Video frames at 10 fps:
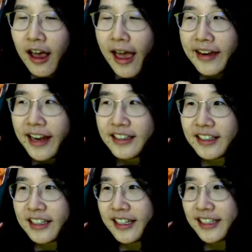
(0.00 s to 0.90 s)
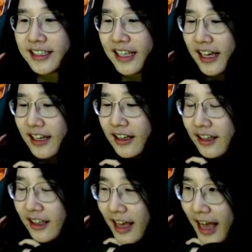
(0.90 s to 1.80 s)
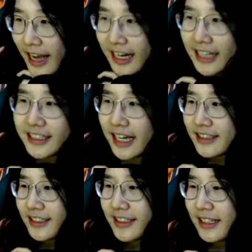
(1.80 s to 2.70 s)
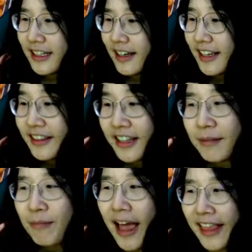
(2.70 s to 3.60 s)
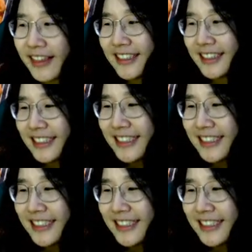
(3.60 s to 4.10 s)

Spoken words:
that is Agachan's little brother.